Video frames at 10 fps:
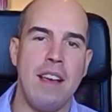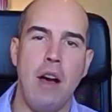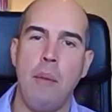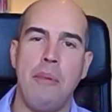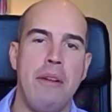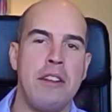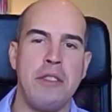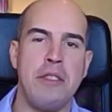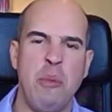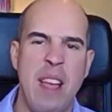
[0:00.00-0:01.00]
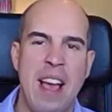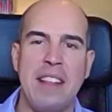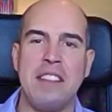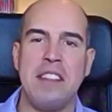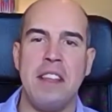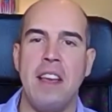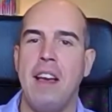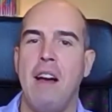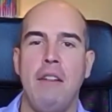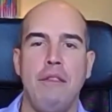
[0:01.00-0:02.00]
operational reality
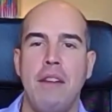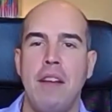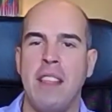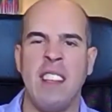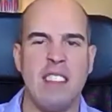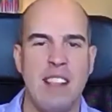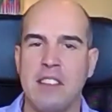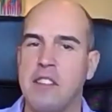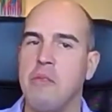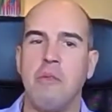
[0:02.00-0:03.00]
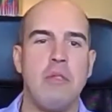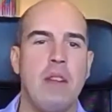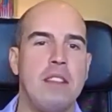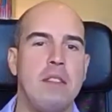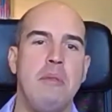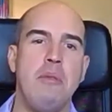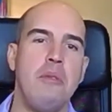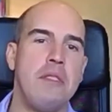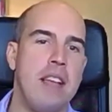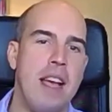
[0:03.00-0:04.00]
of things like school
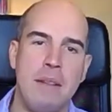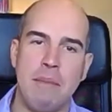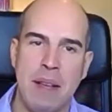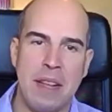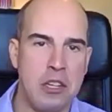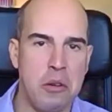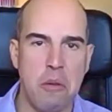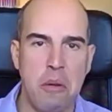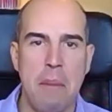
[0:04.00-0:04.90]
transport and making sure